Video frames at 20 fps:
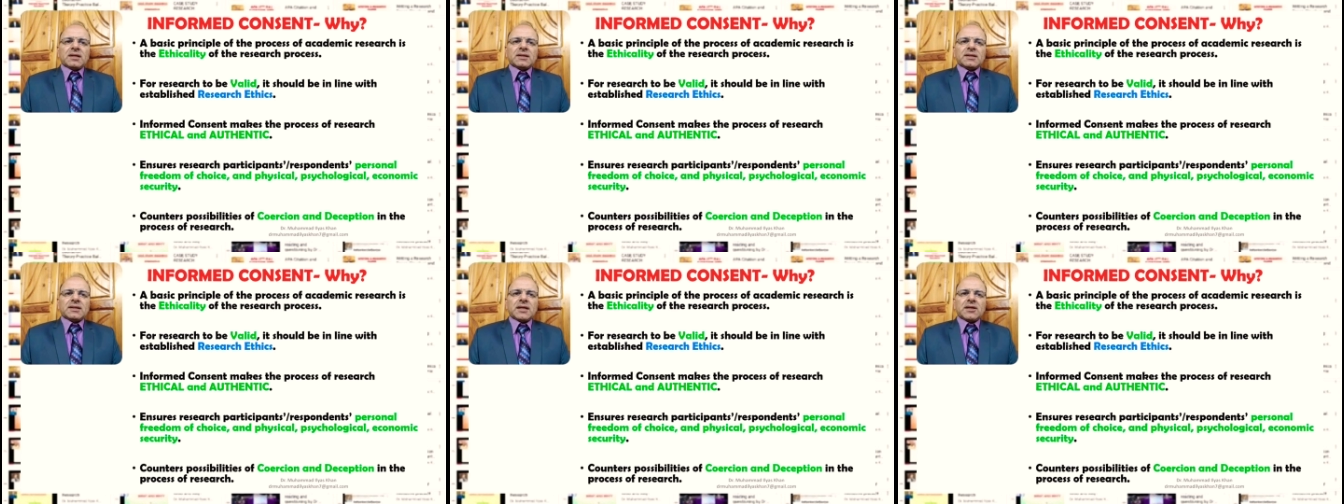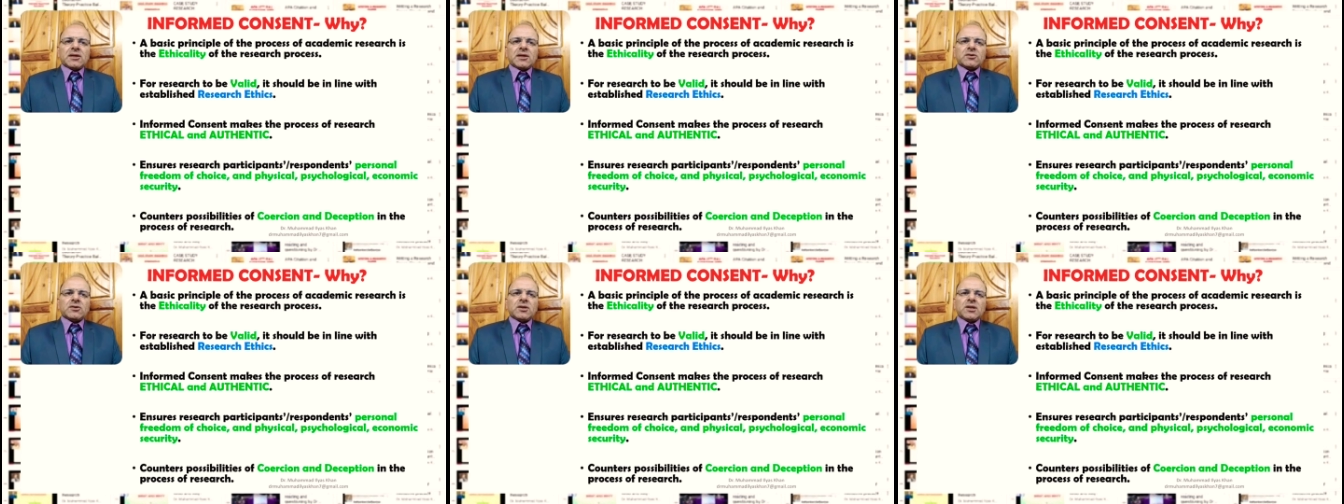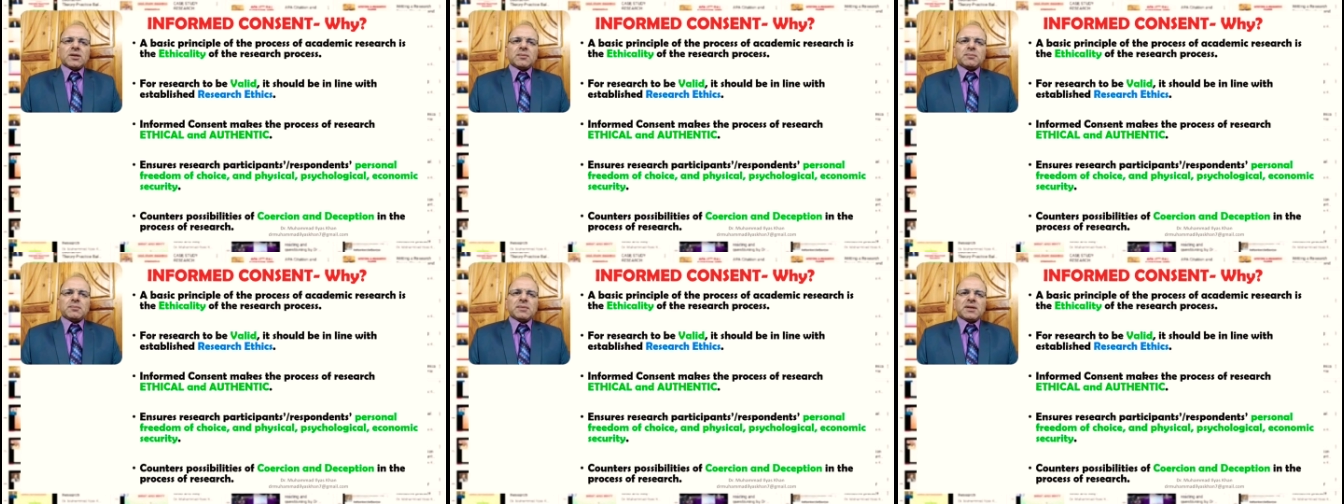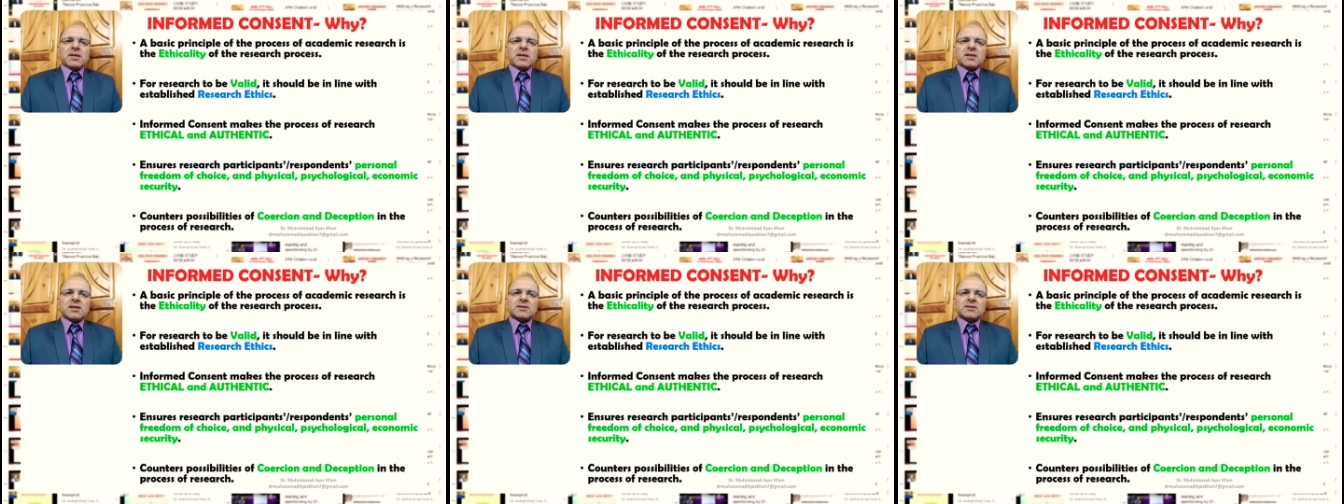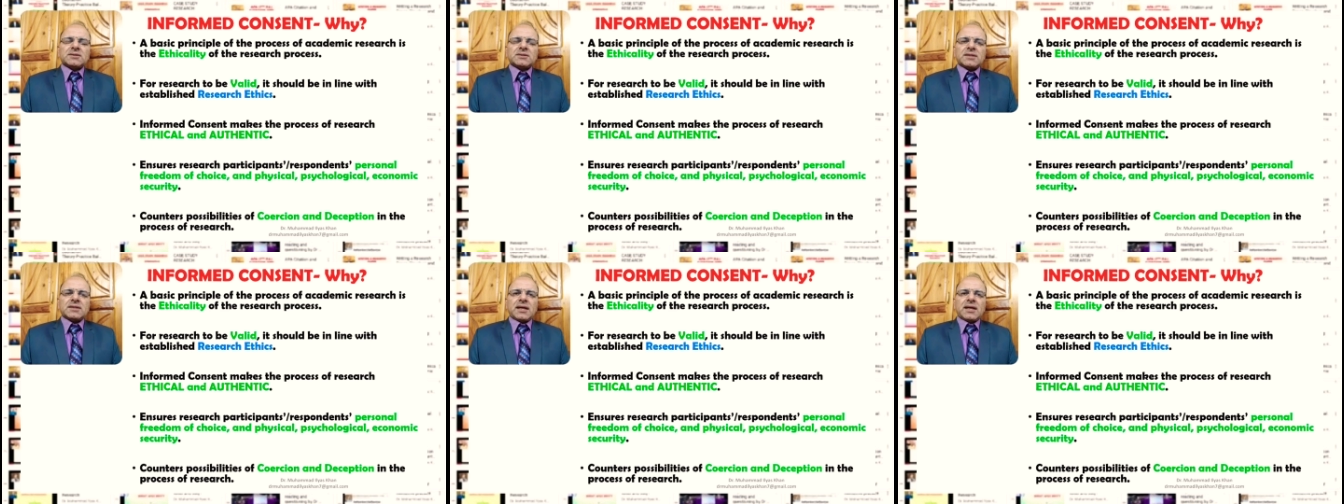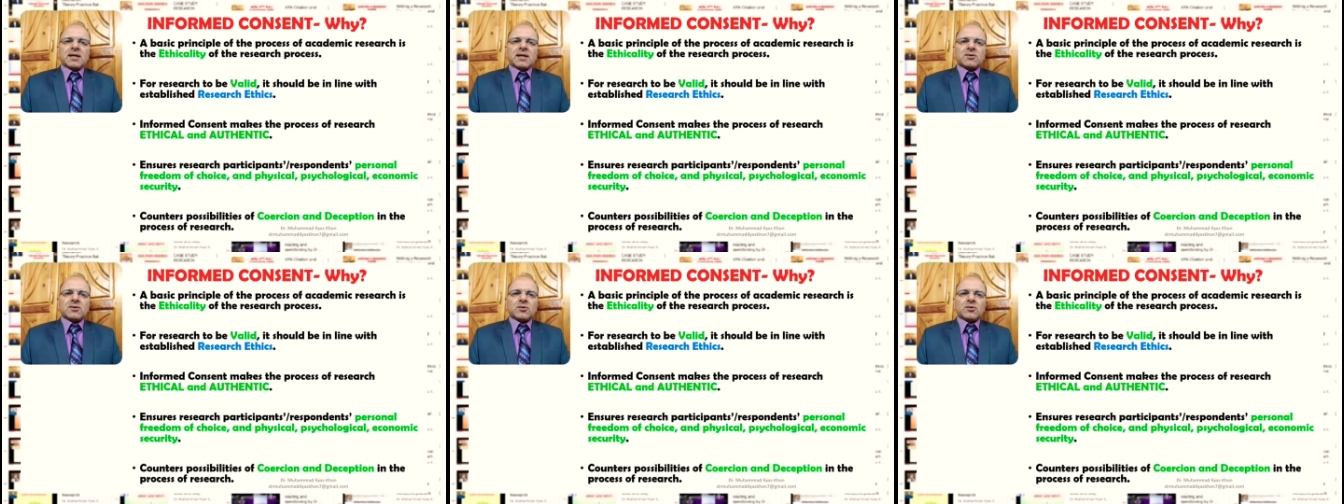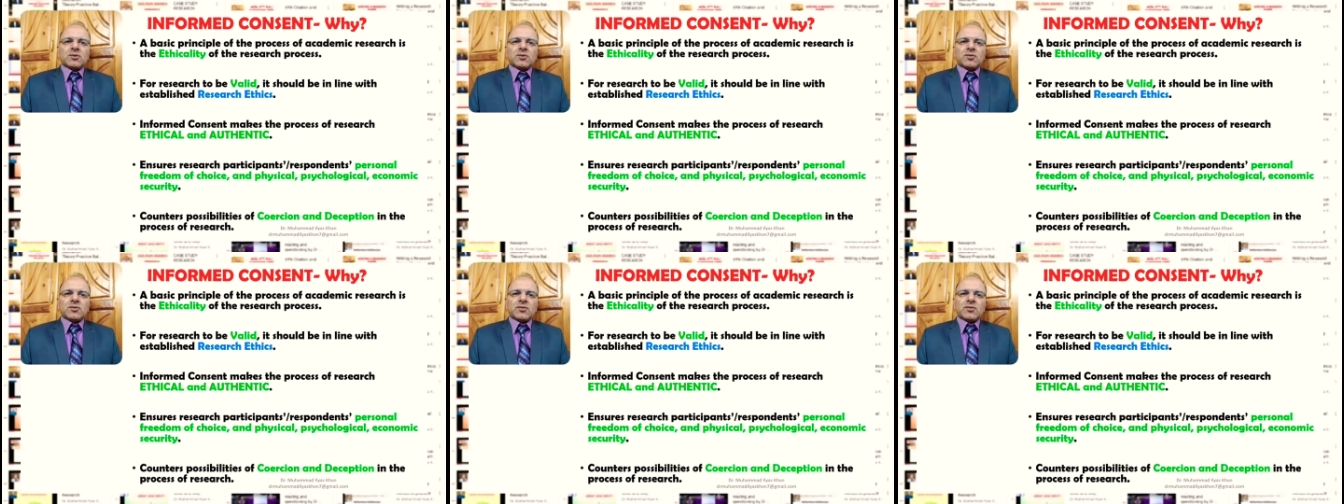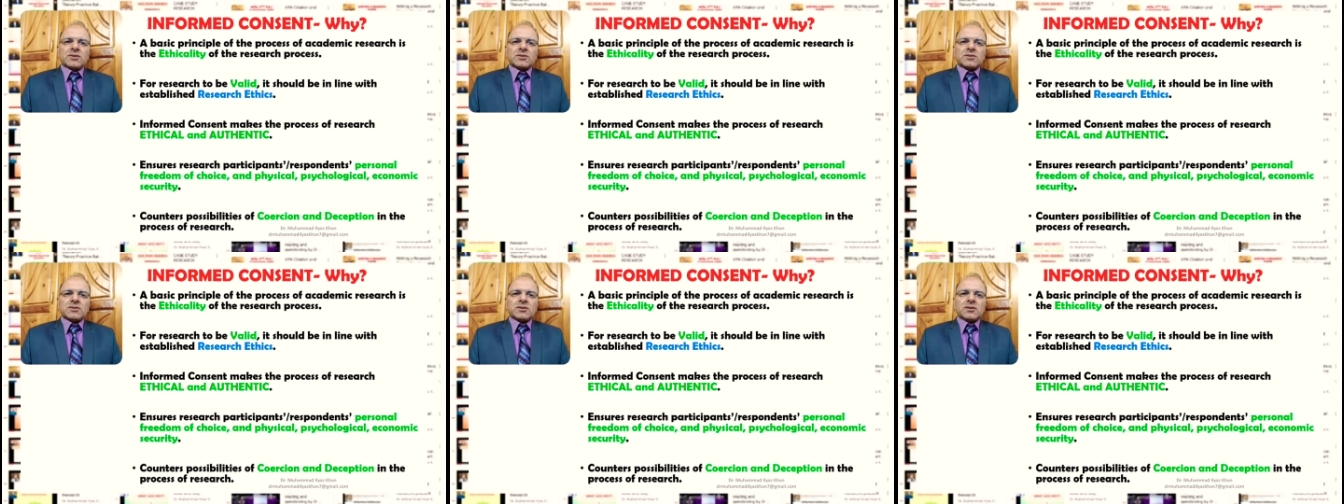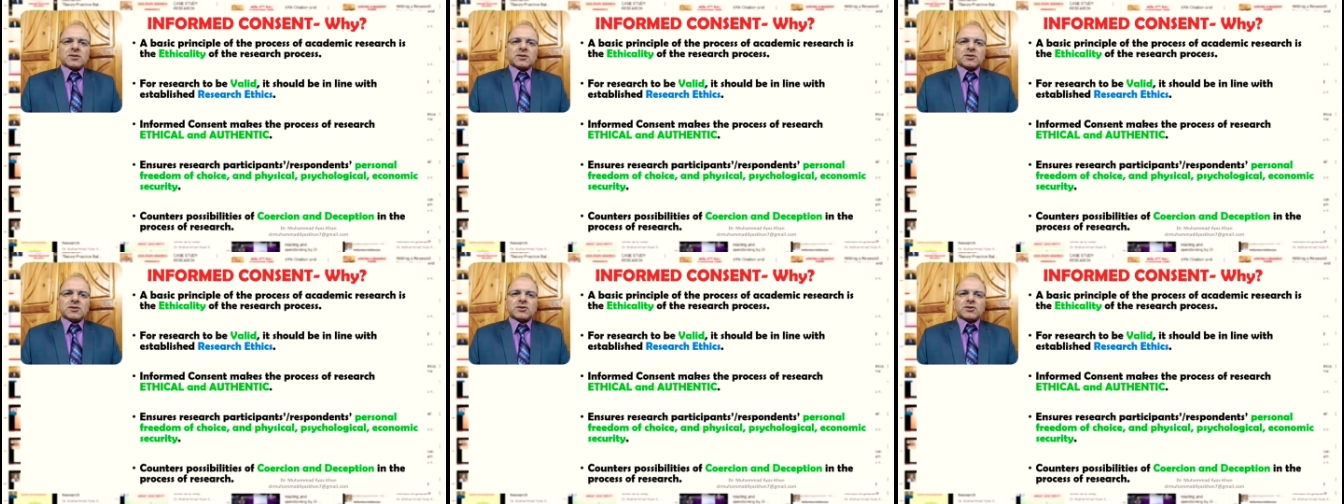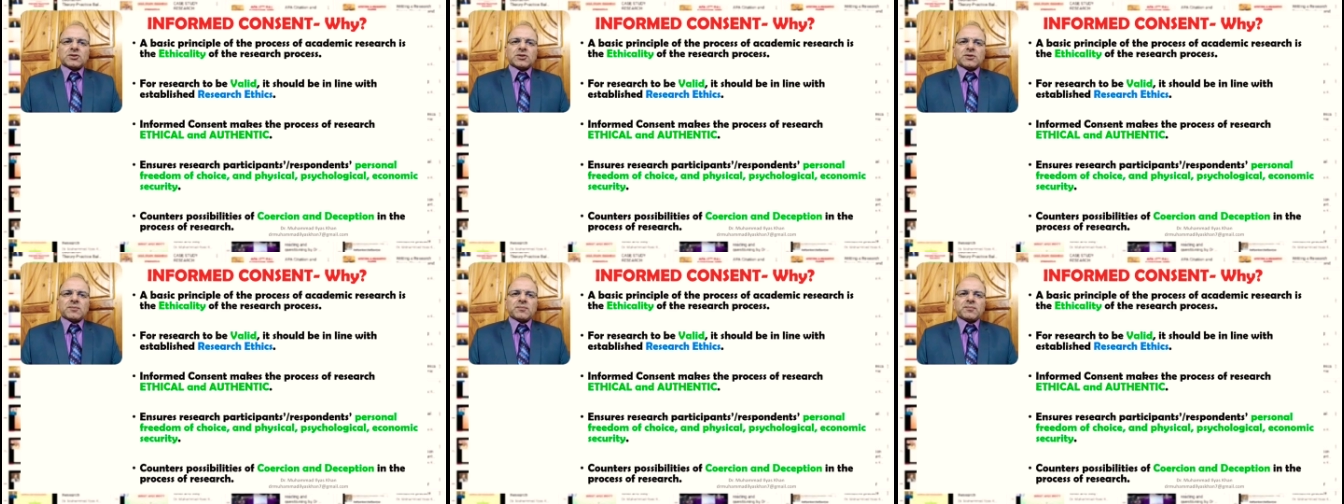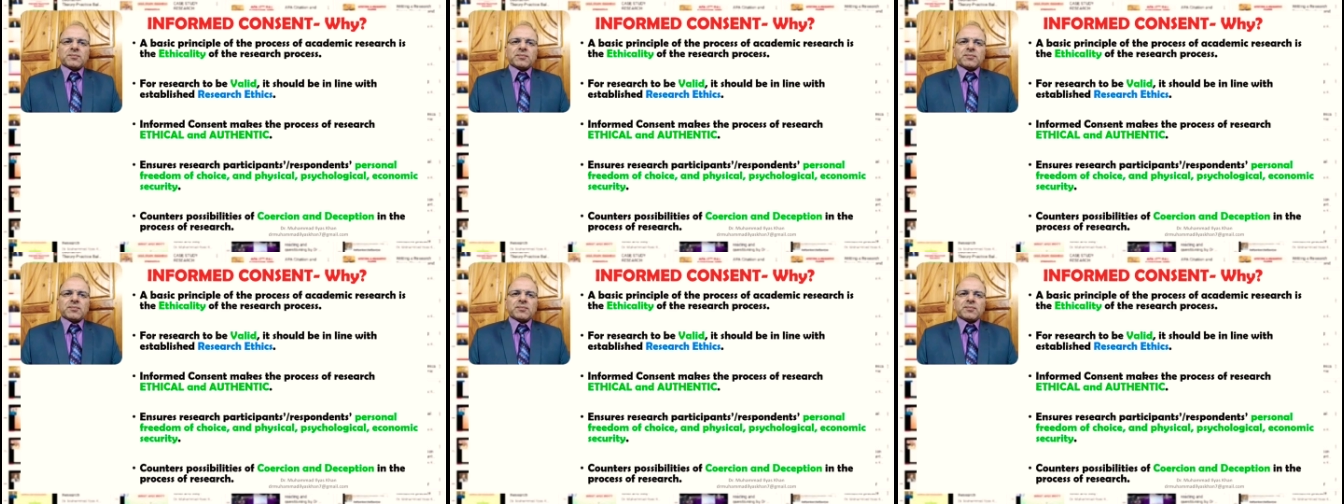That actually means that research,